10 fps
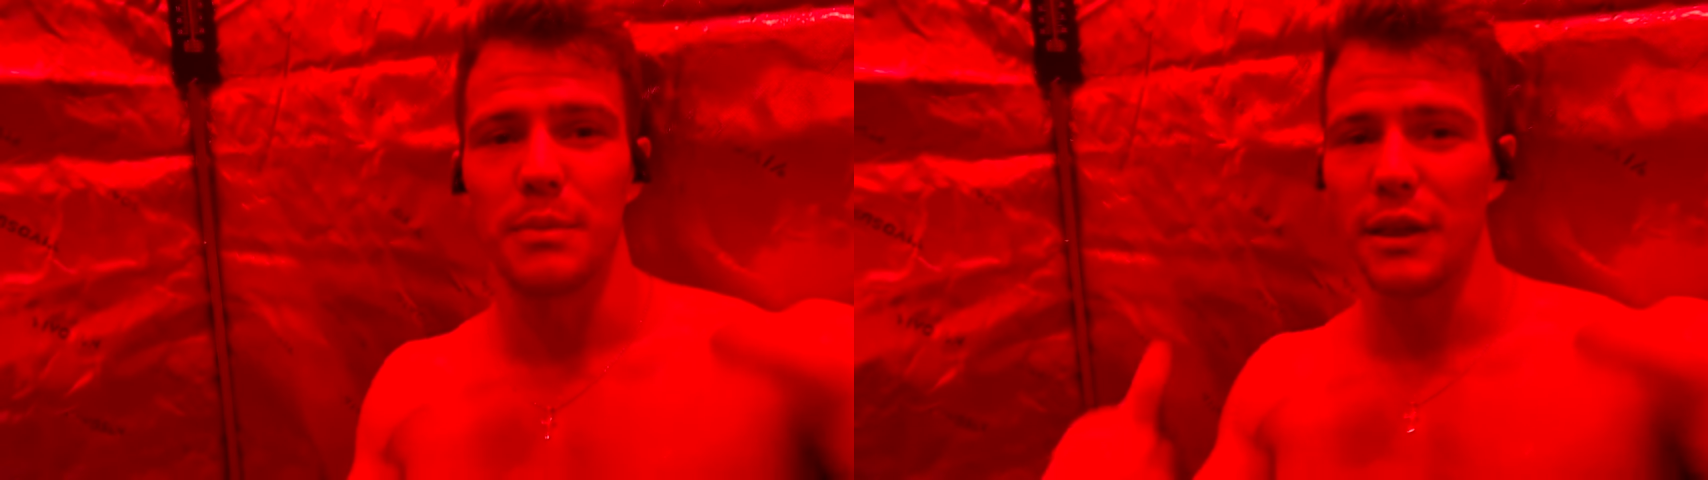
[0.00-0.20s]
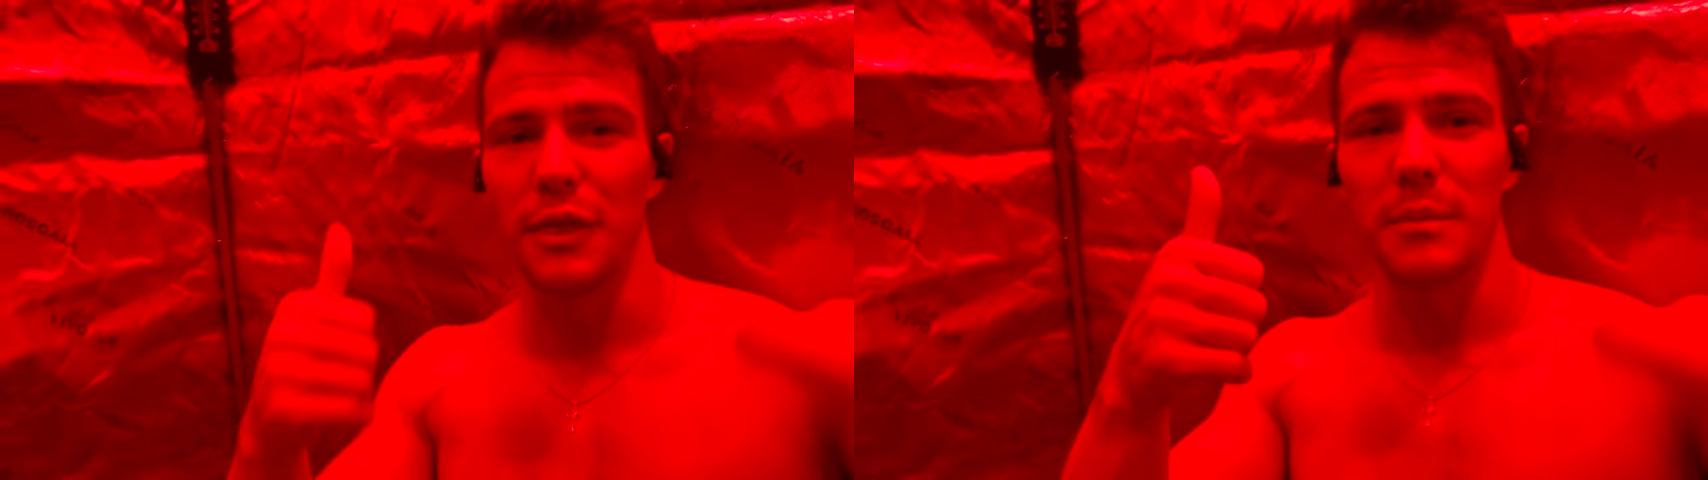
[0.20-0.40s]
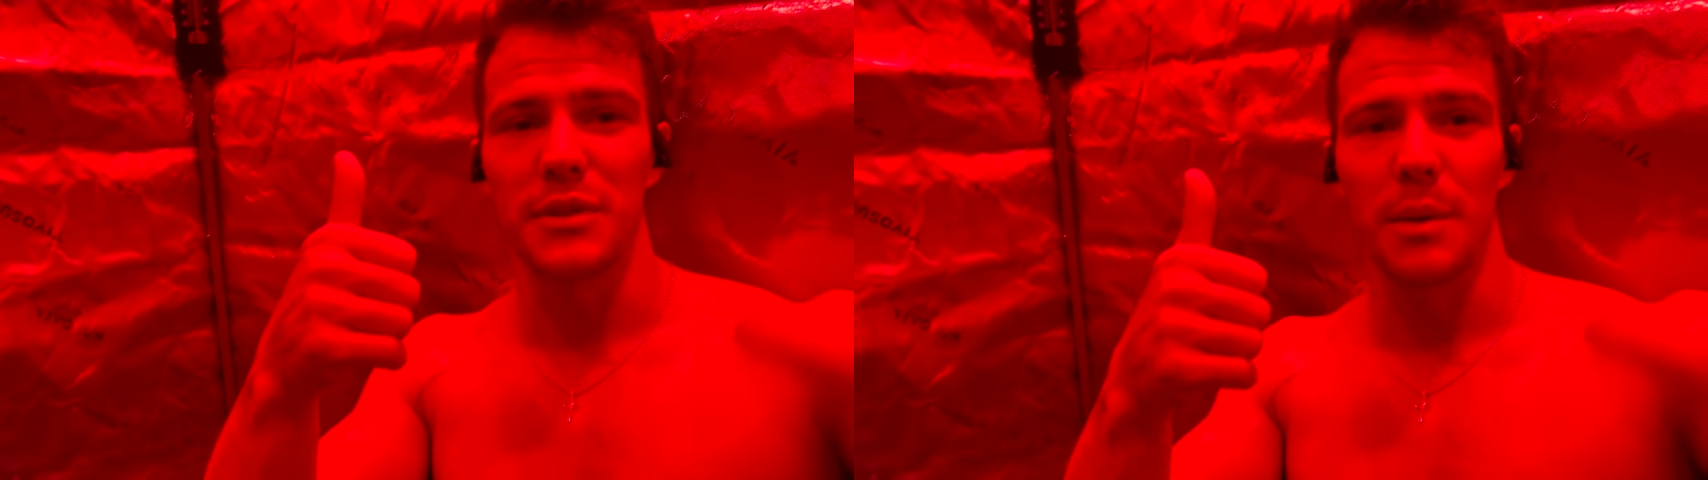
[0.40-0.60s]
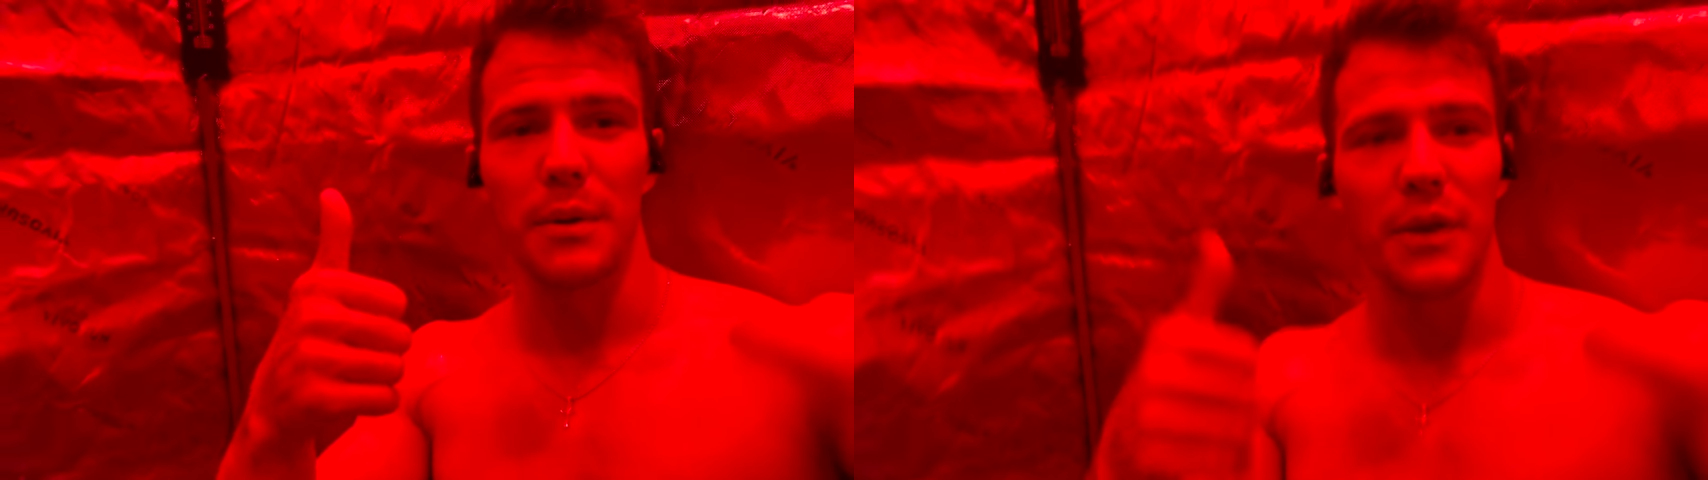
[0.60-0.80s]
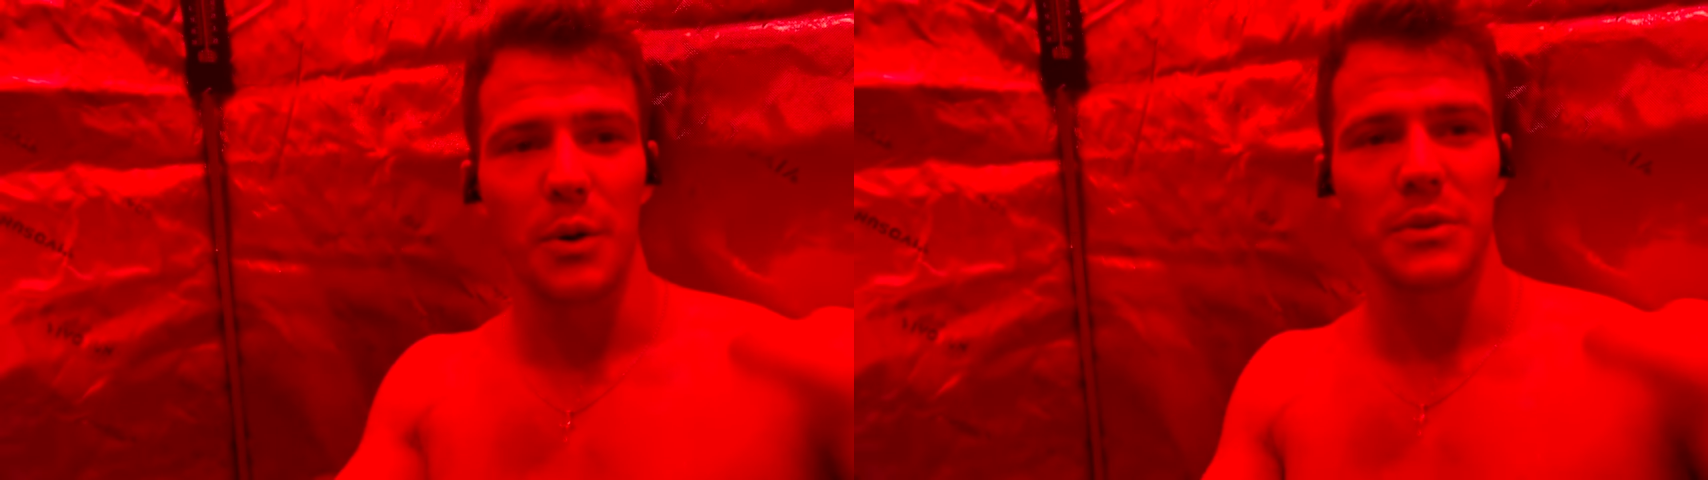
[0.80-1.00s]
big thumbs up
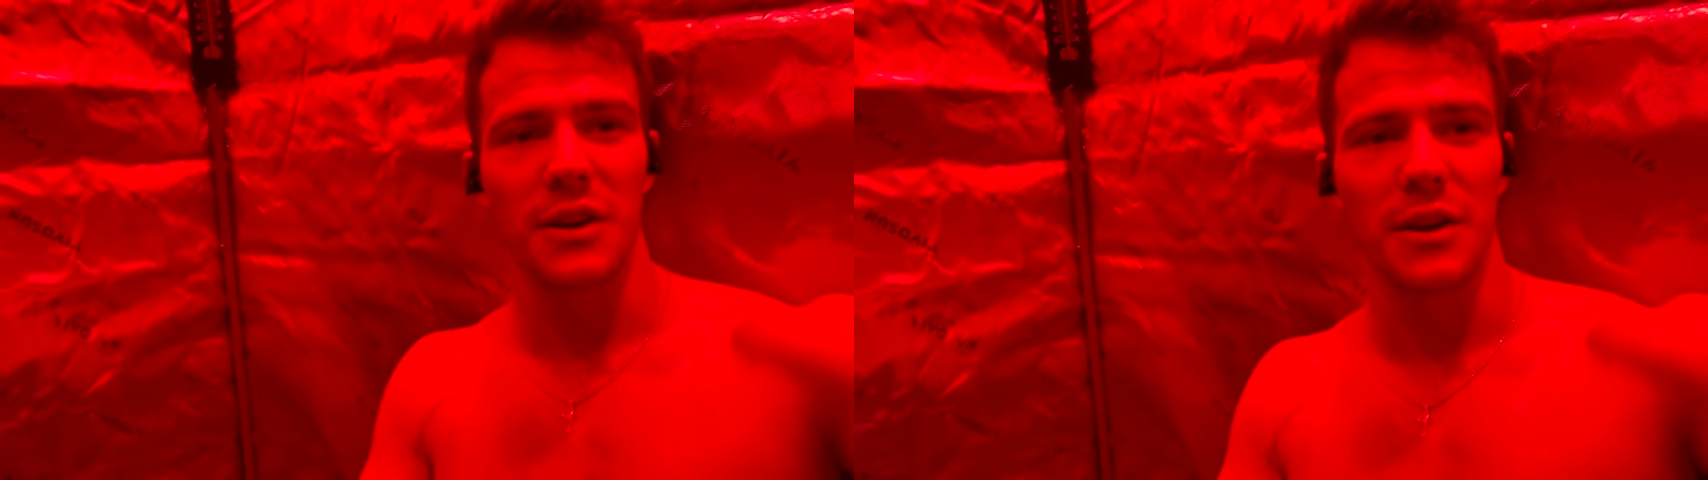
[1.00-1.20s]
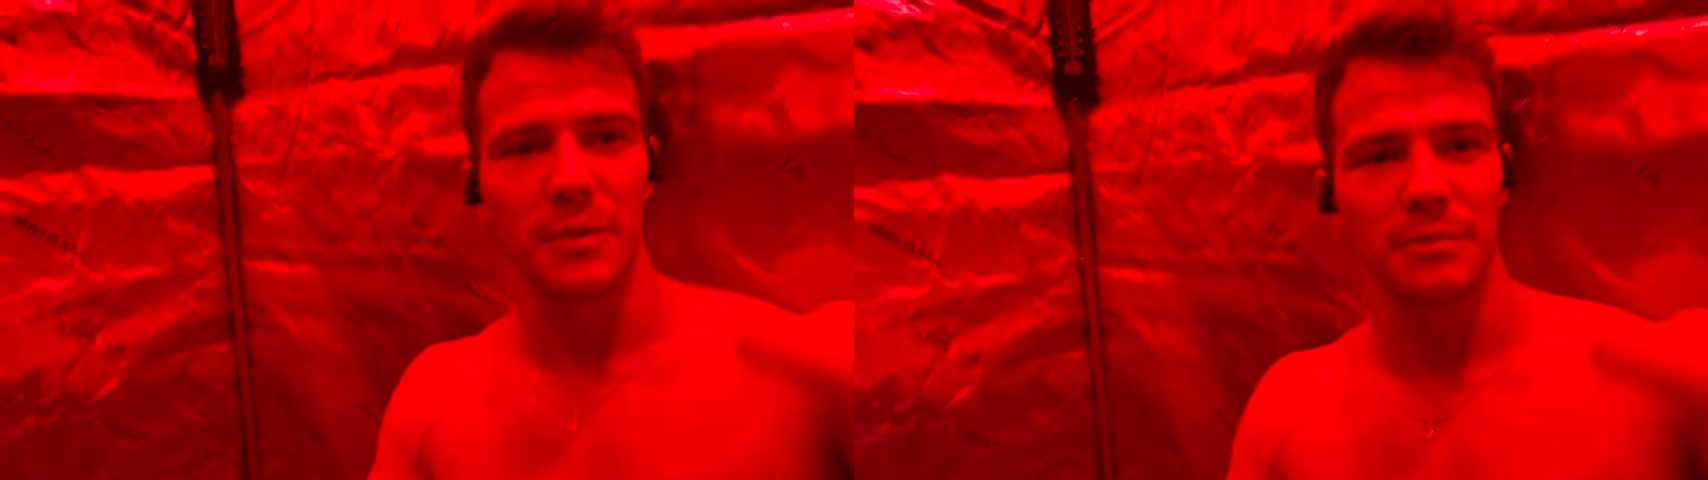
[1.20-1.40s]
on the home sauna.